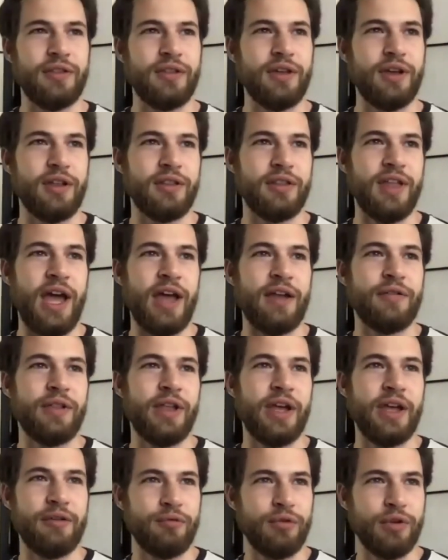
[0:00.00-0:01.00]
that
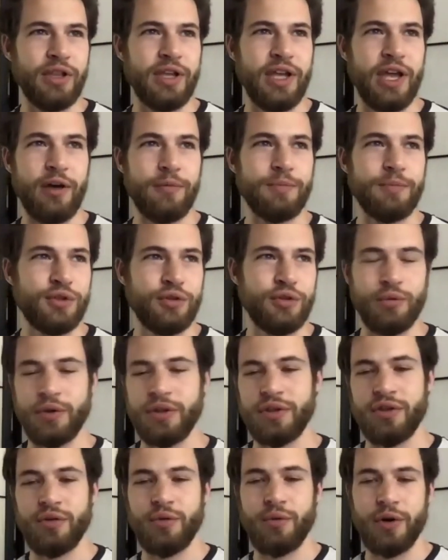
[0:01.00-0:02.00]
really helps you
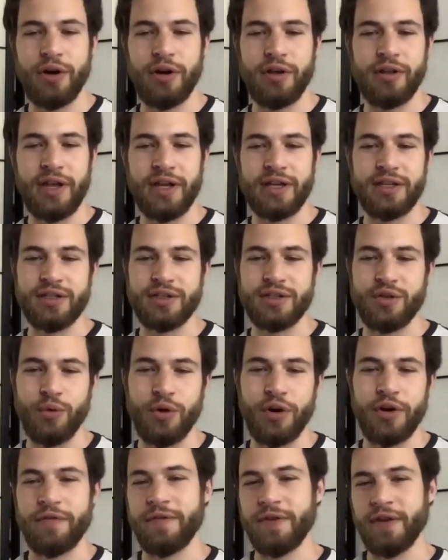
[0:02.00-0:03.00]
with your work? Like, does the
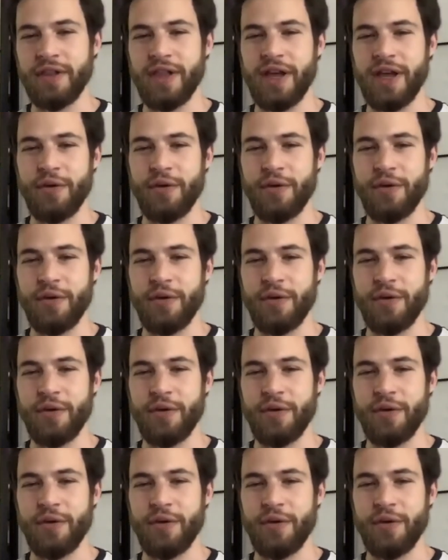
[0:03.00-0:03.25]
work feel like